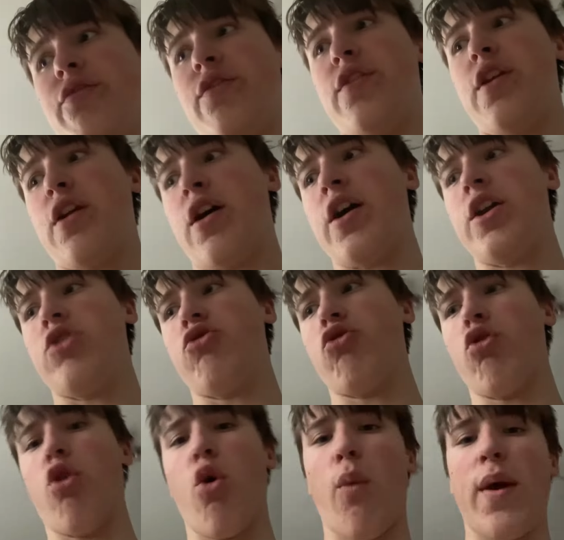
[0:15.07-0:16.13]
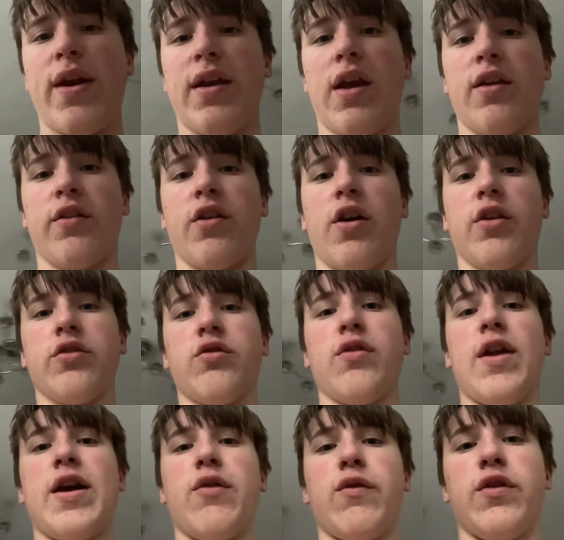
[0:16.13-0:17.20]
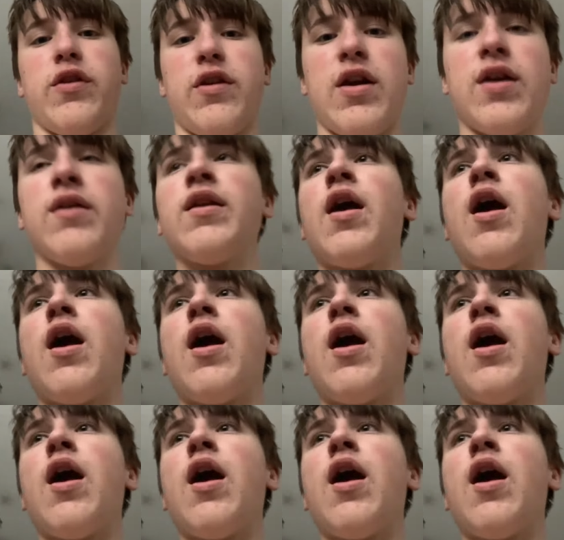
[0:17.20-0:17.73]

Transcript: United draw a win against Arsenal later on today.